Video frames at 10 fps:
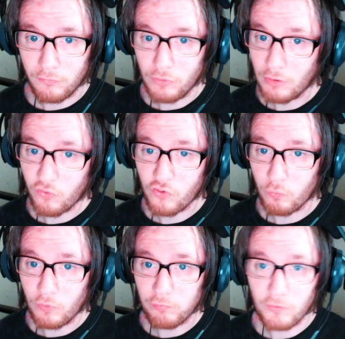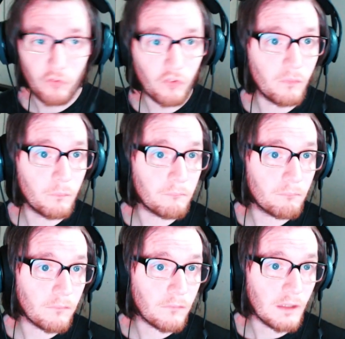No, it's not worthless.
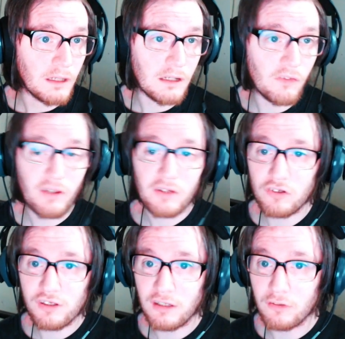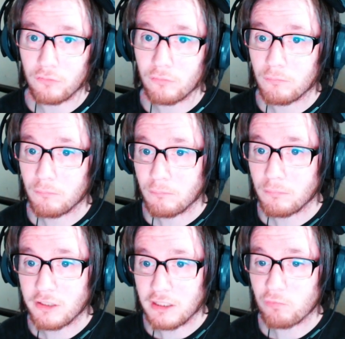It is actually canon.
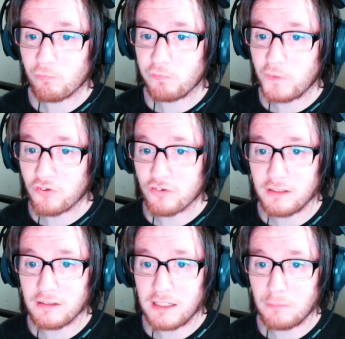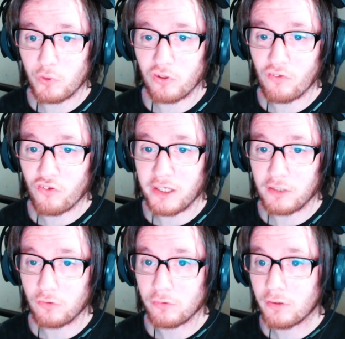They officially labeled it as canon.